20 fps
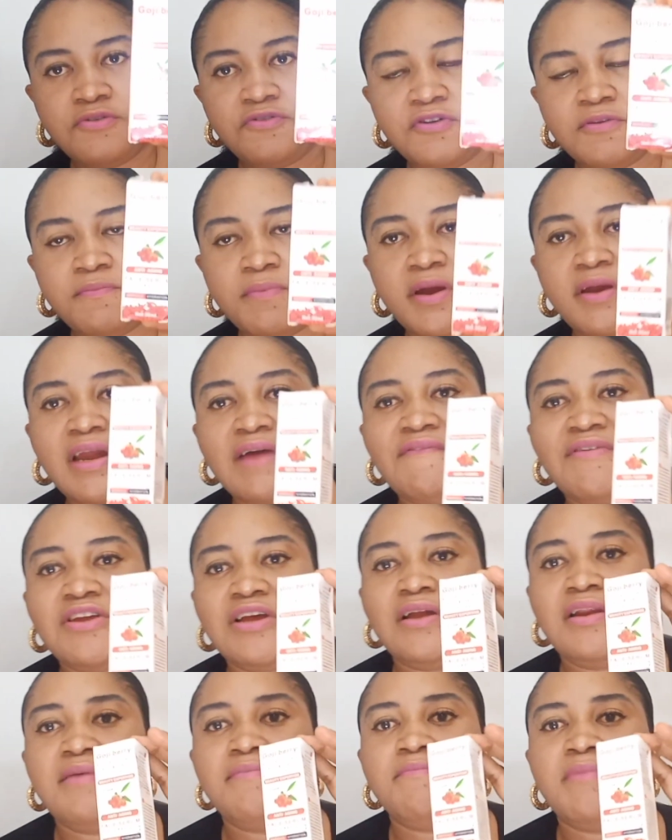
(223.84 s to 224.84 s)
I've
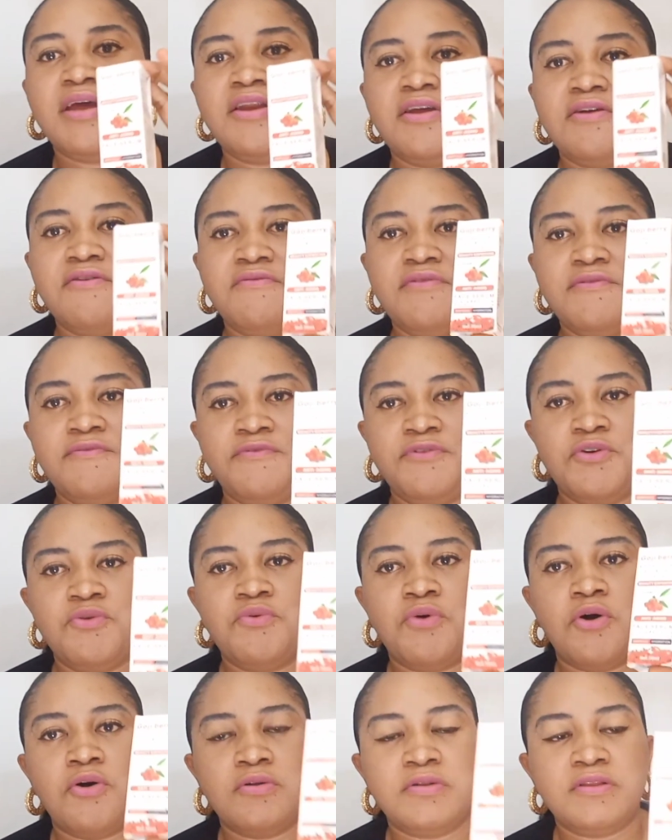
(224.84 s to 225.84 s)
actually made a
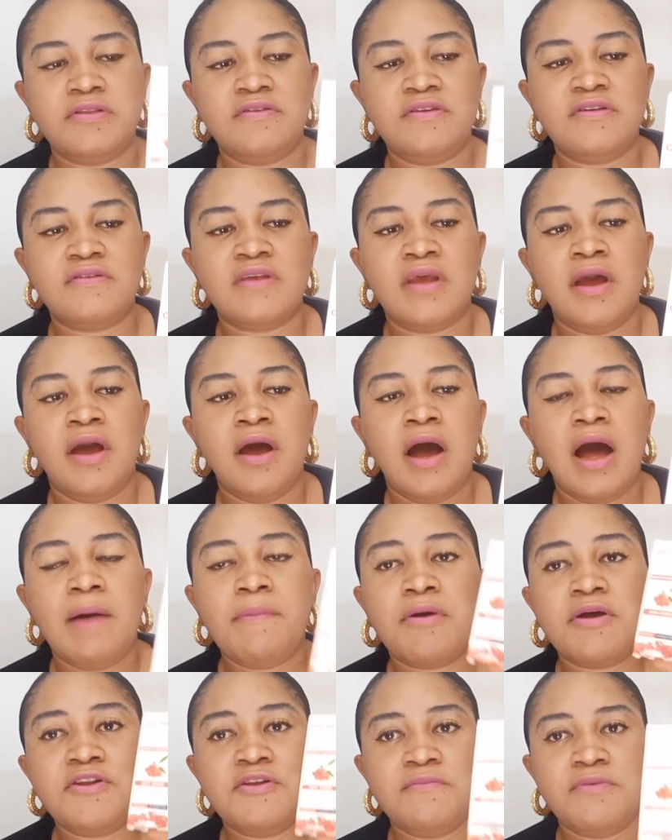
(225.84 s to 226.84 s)
review on this.
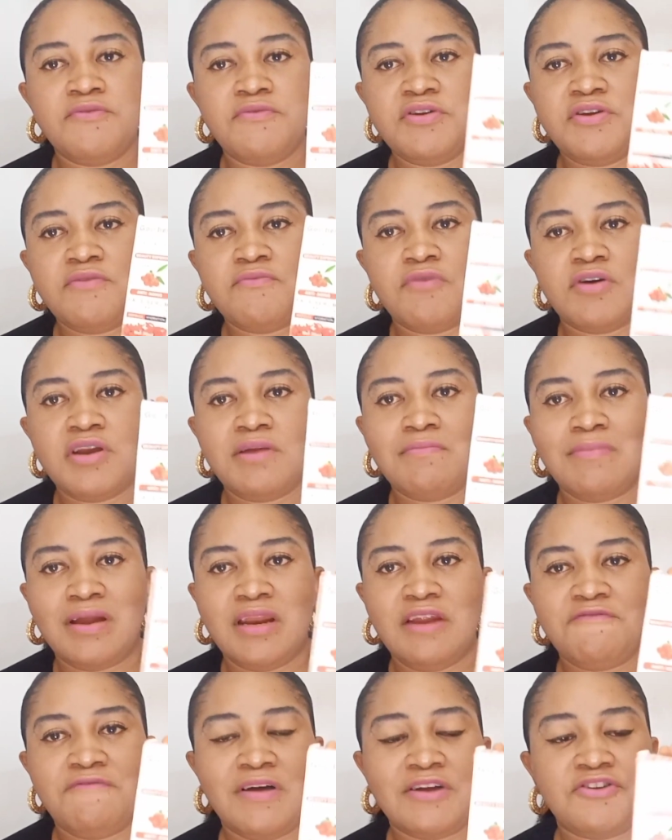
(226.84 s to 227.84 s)
I'm going to be reading what the
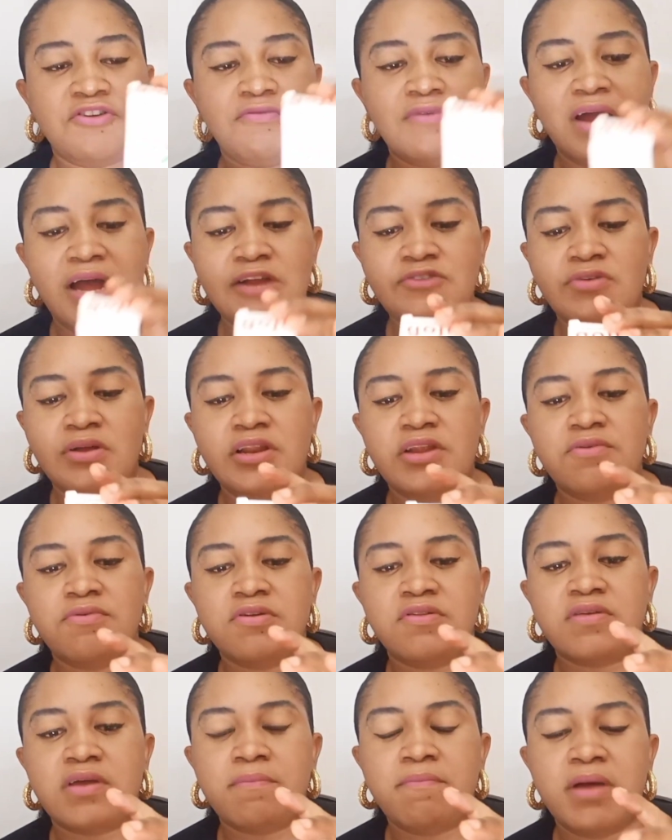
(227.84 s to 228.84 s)
manufacturer actually
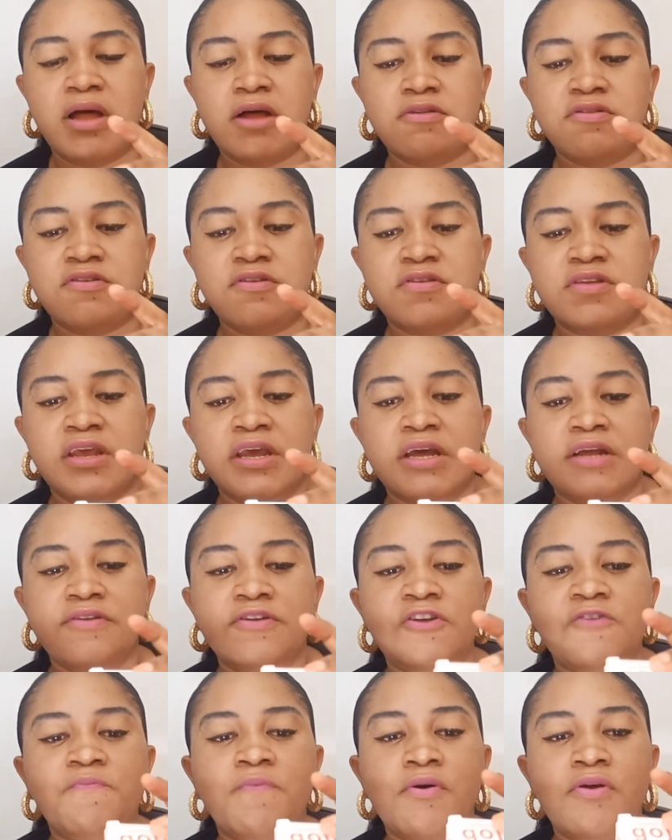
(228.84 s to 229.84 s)
wrote about this.
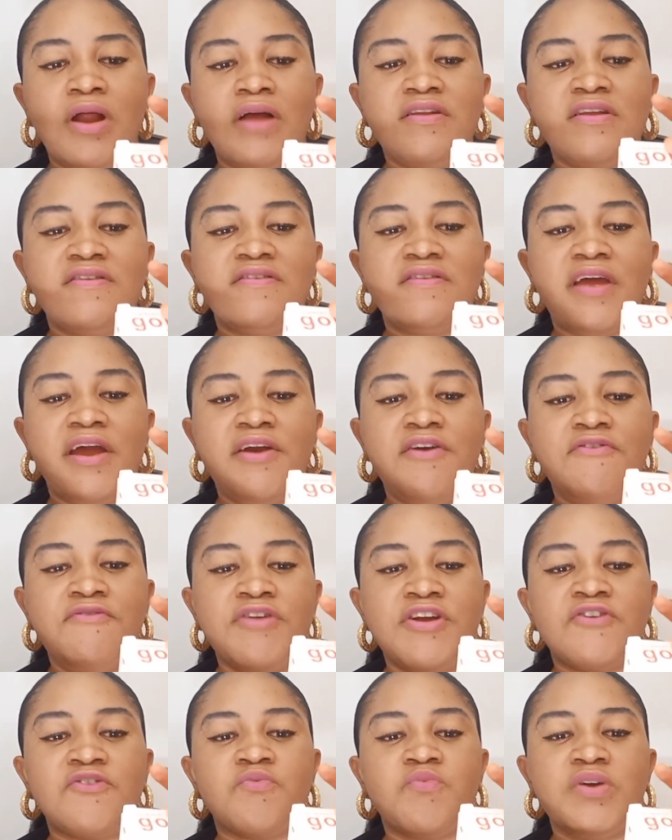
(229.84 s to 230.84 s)
This product is
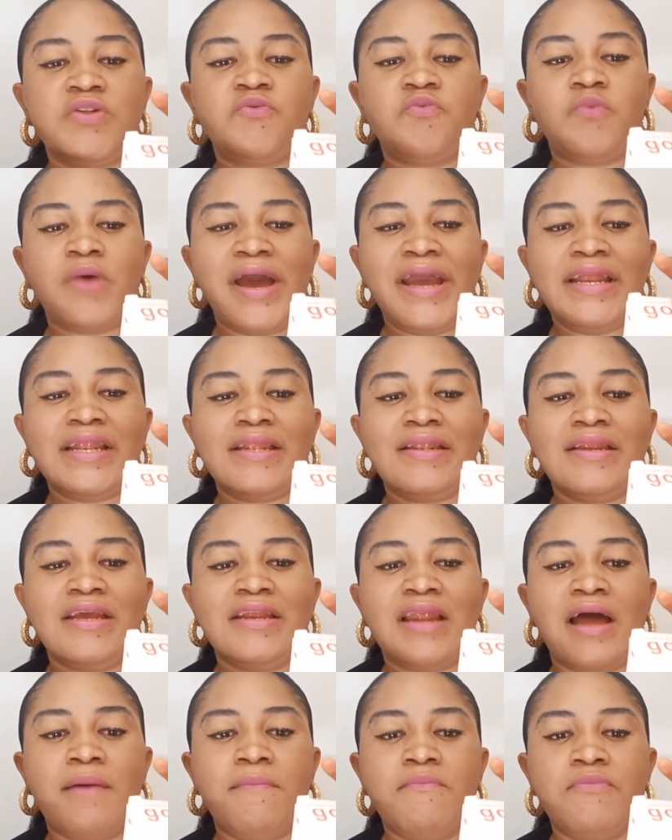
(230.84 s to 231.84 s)
enriched with
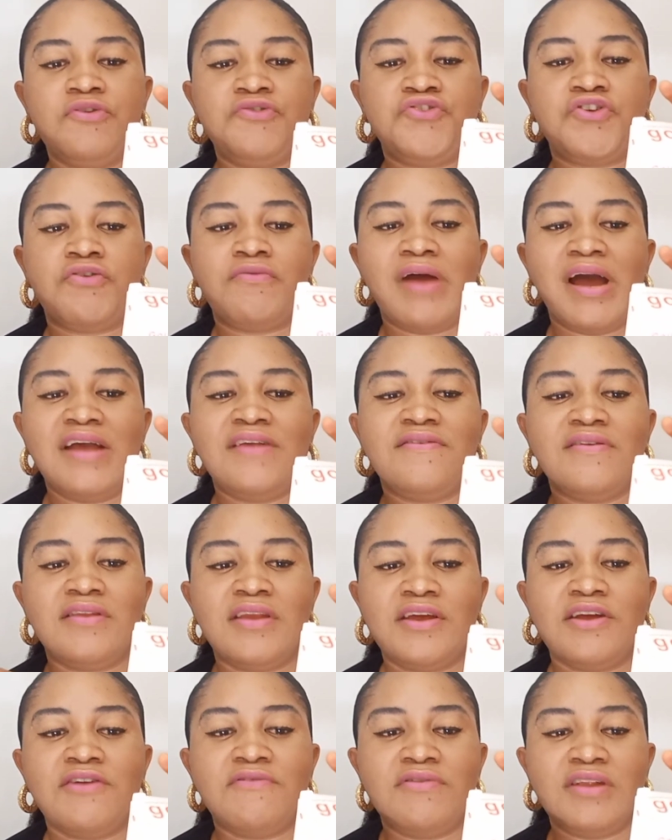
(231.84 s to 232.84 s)
whitening and
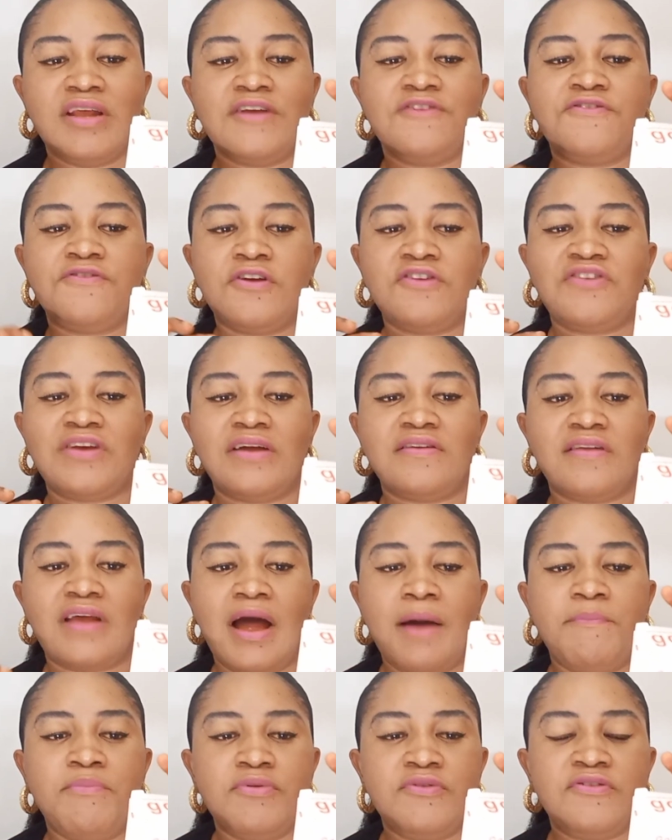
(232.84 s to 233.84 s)
moisturizing ingredients such as
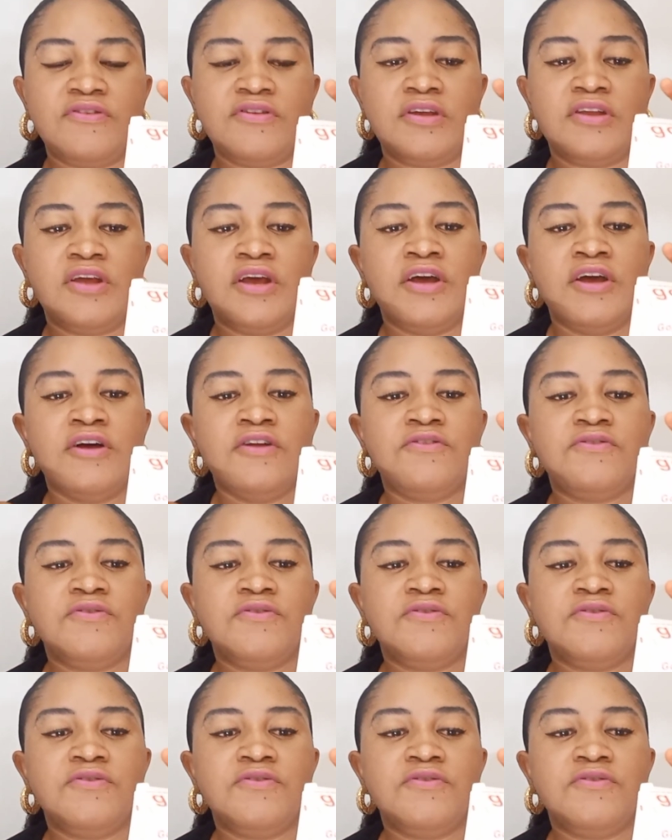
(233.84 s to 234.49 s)
arbutin